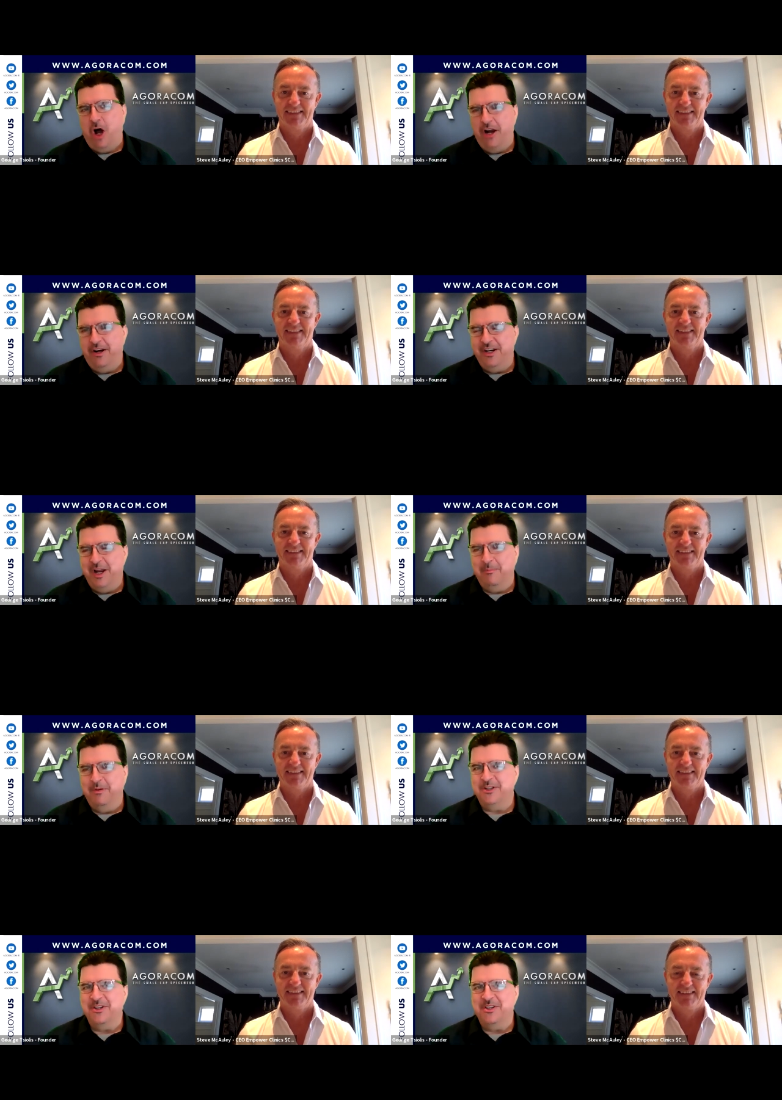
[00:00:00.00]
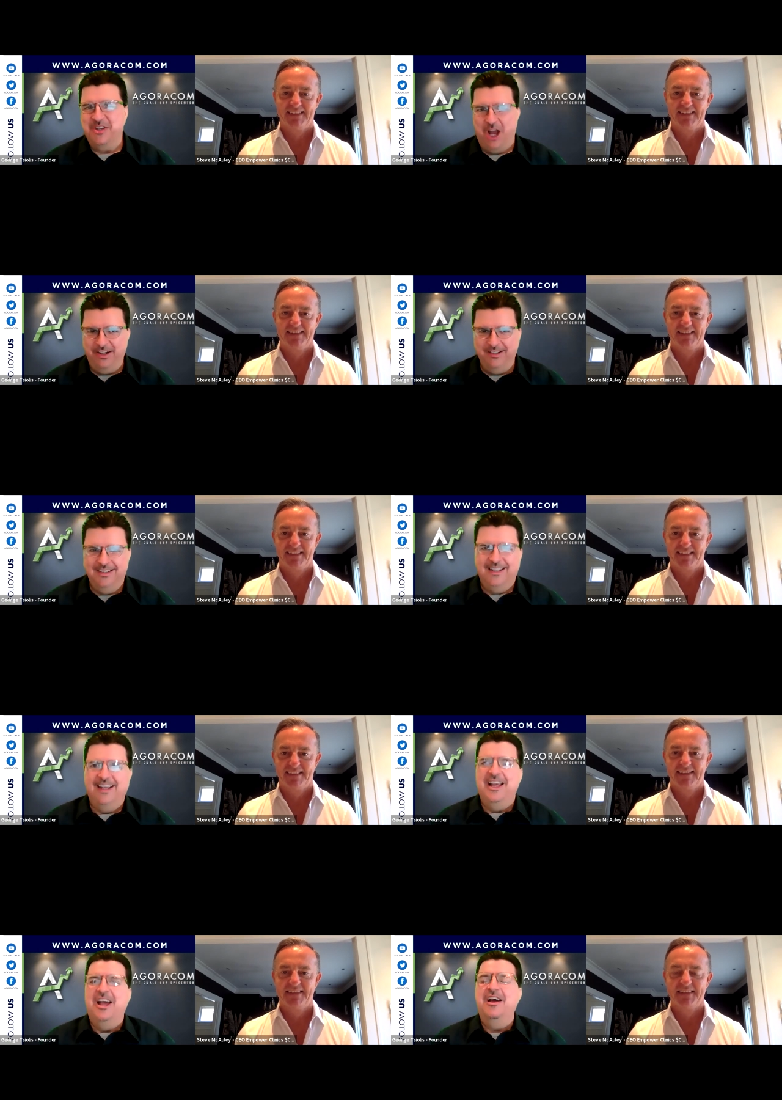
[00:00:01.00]
Speaker 1: audit numbers are done.
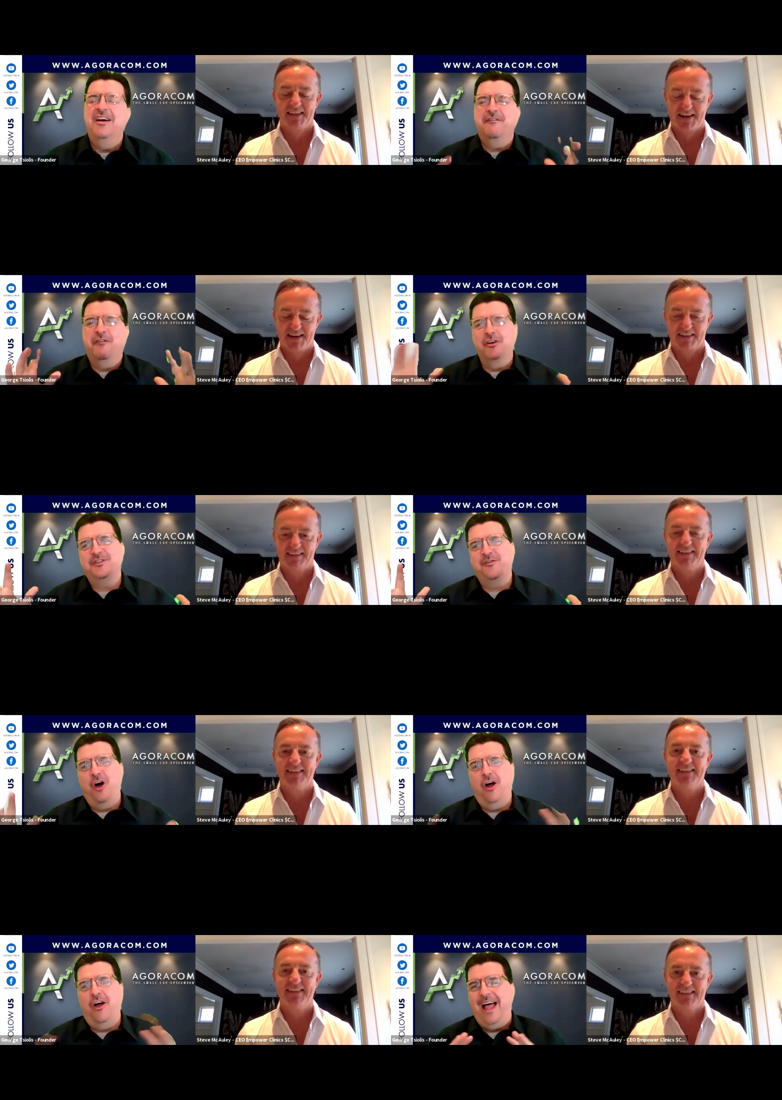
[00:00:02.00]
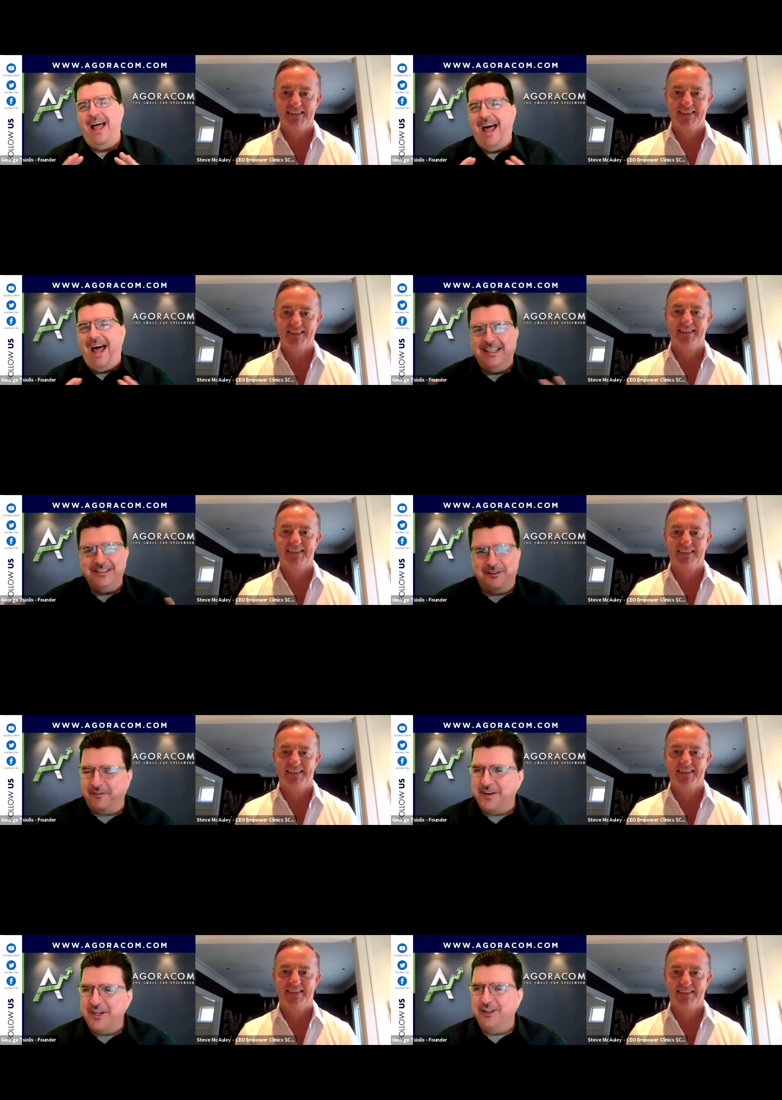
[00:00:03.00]
Speaker 2: Yeah.
Speaker 1: First of all, how does
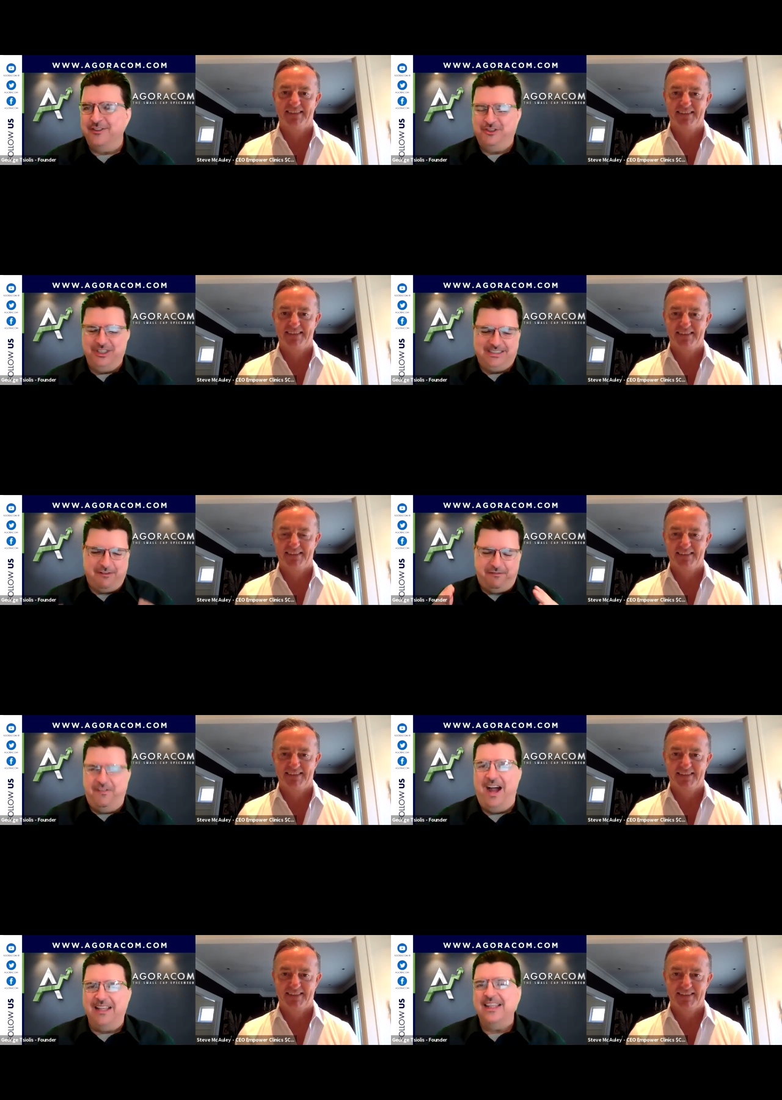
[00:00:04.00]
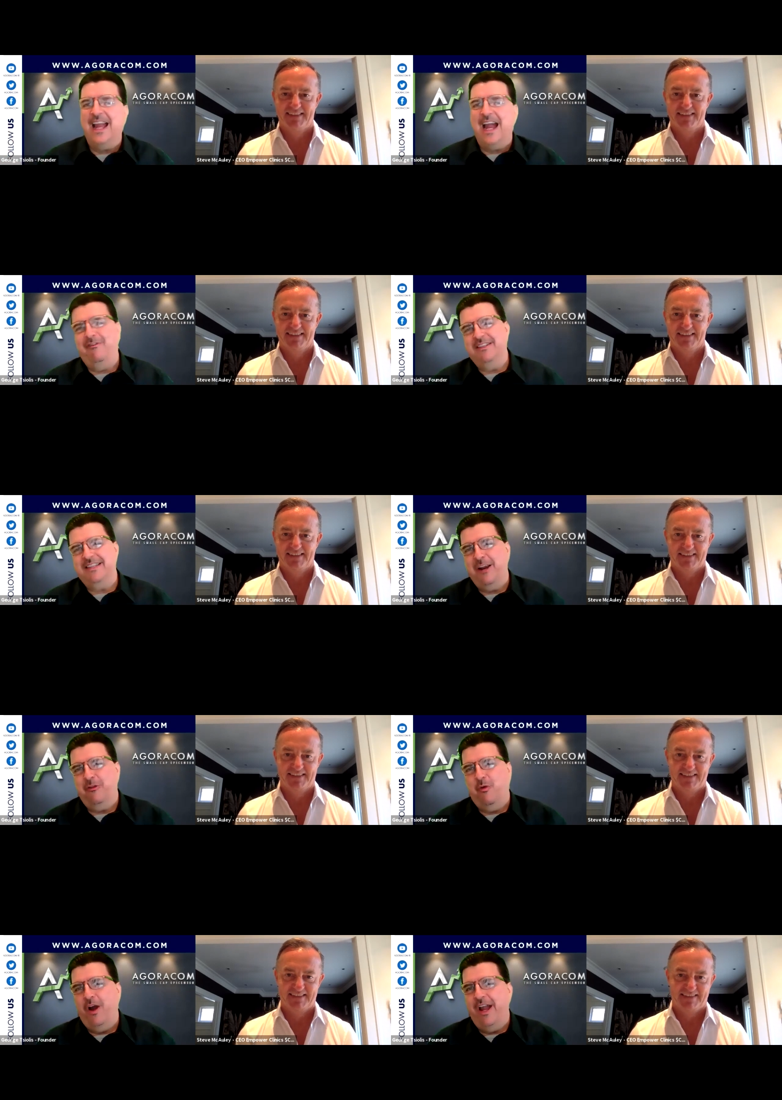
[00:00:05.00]
it feel just to finally have this out
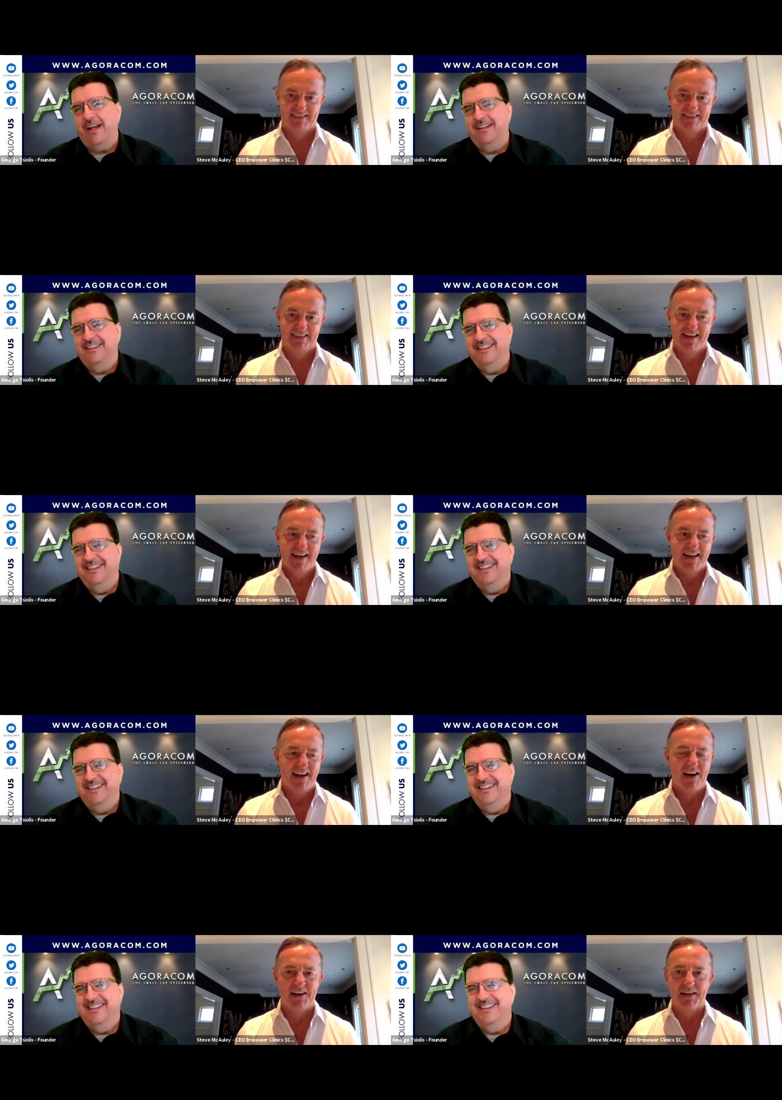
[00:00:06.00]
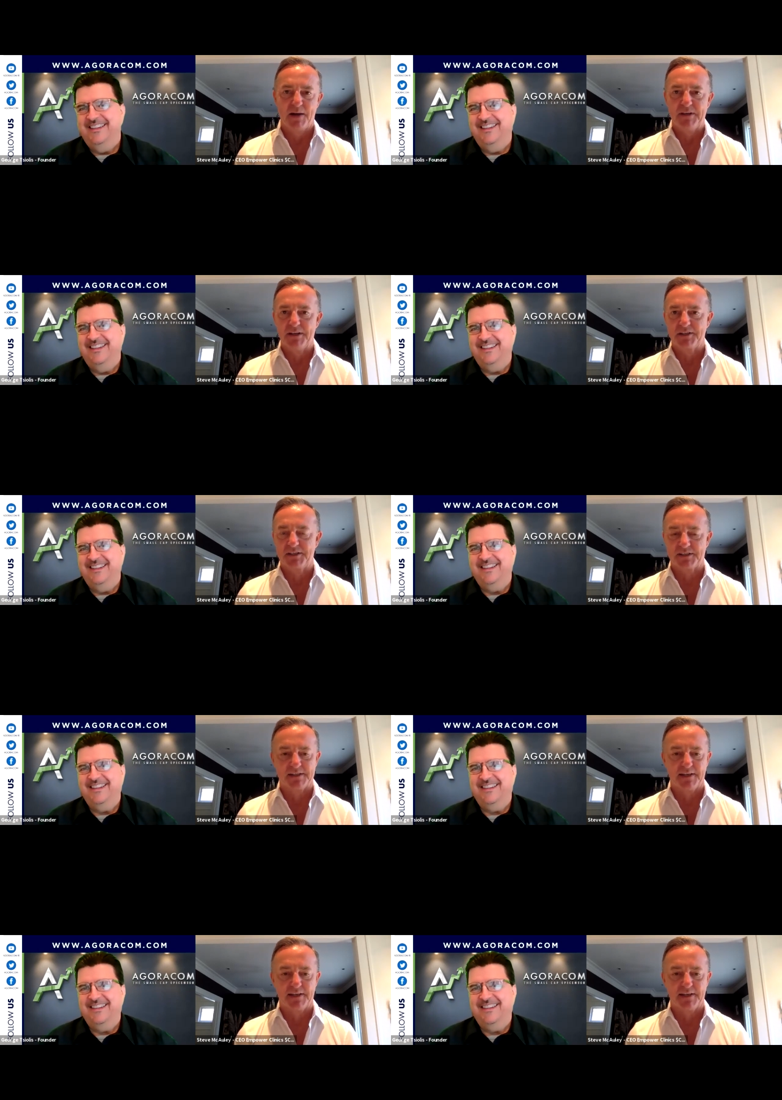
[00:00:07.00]
of the way?
Speaker 2: Oh, I mean, it's